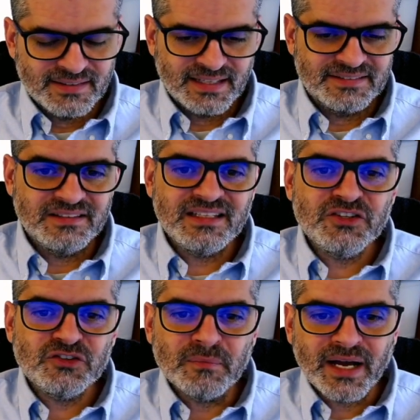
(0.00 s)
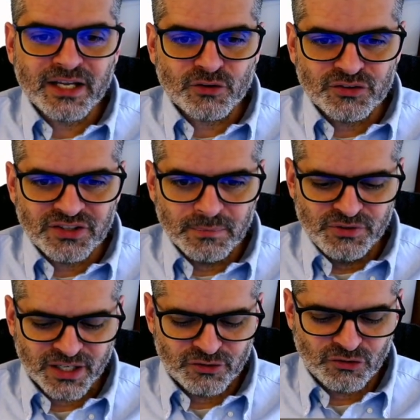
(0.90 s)
that these
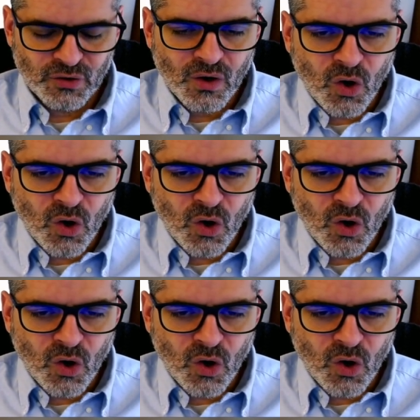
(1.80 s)
microsubjects